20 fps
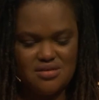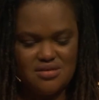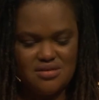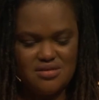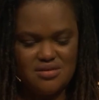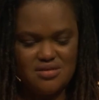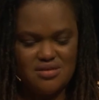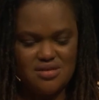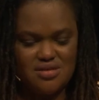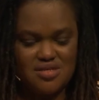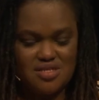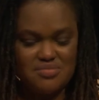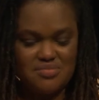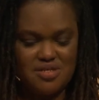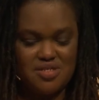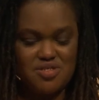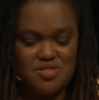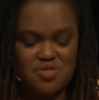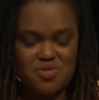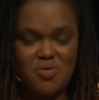It is my
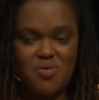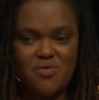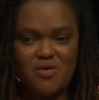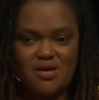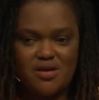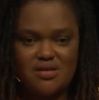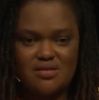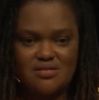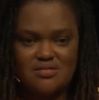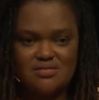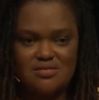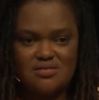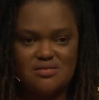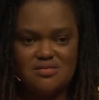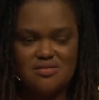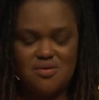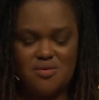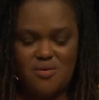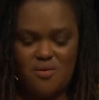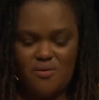joy
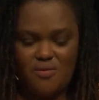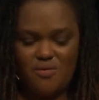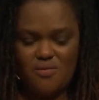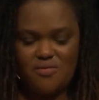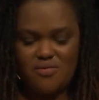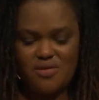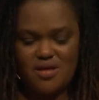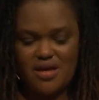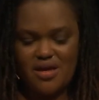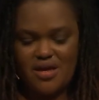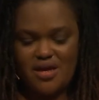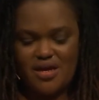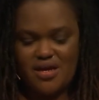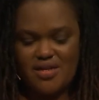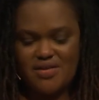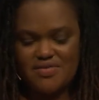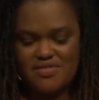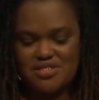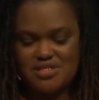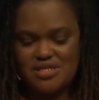to hold the hand
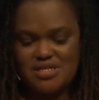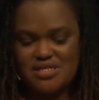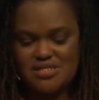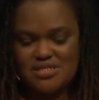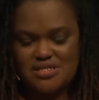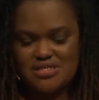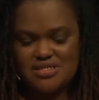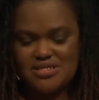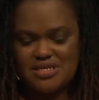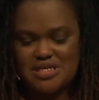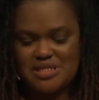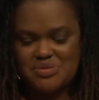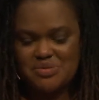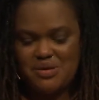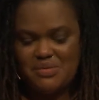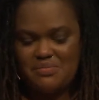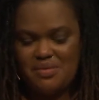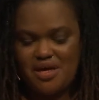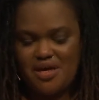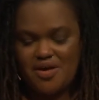of Jesus as we
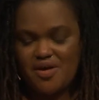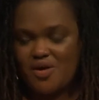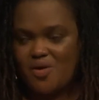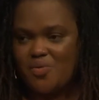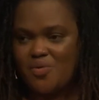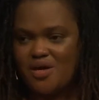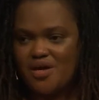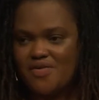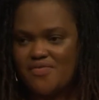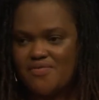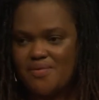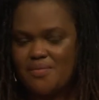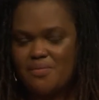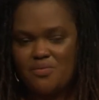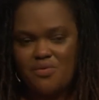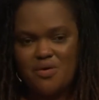make our way from one